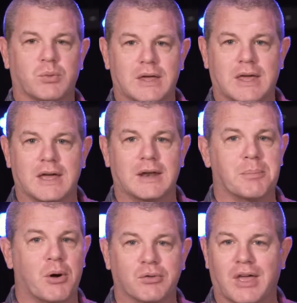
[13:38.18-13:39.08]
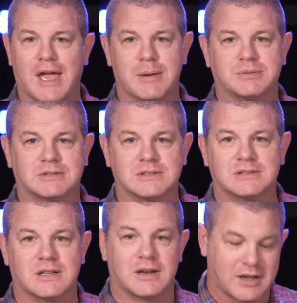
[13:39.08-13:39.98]
weekend, both
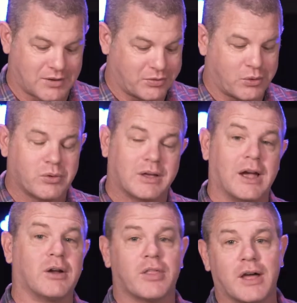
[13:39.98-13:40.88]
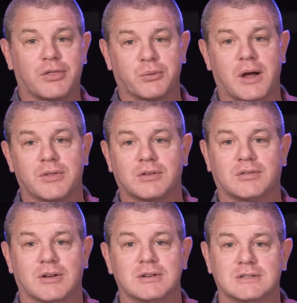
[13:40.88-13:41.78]
campuses, and they'll carry that throughout this
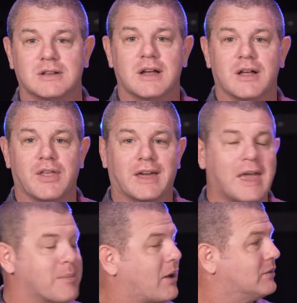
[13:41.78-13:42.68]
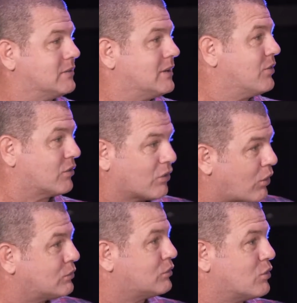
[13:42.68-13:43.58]
series. They came out and did the
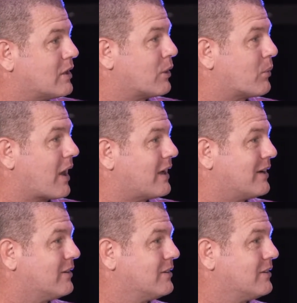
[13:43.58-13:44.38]
song, Do You Hear What I Hear?